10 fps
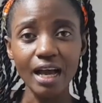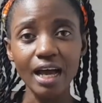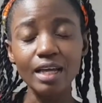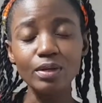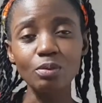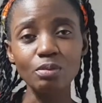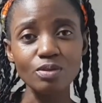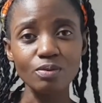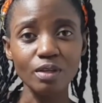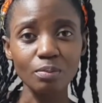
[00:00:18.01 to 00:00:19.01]
I know most
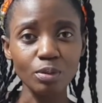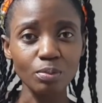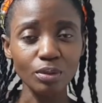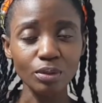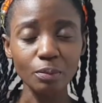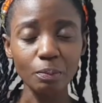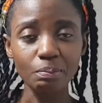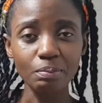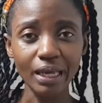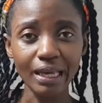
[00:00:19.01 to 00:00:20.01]
of the people
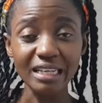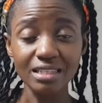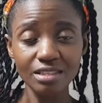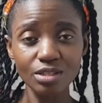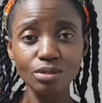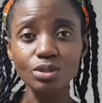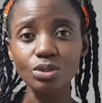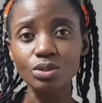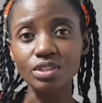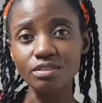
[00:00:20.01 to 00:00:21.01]
pay attention
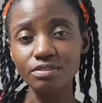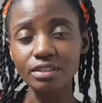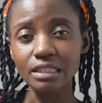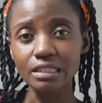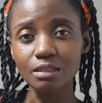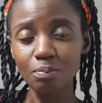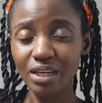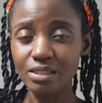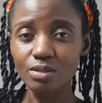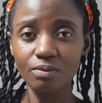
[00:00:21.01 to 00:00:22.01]
to different
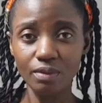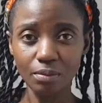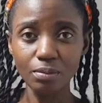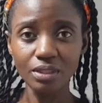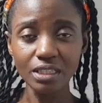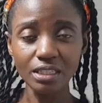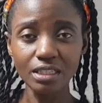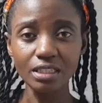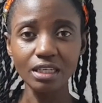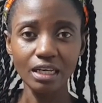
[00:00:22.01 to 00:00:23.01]
parts of the
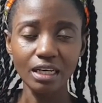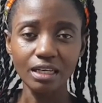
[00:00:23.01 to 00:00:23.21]
body,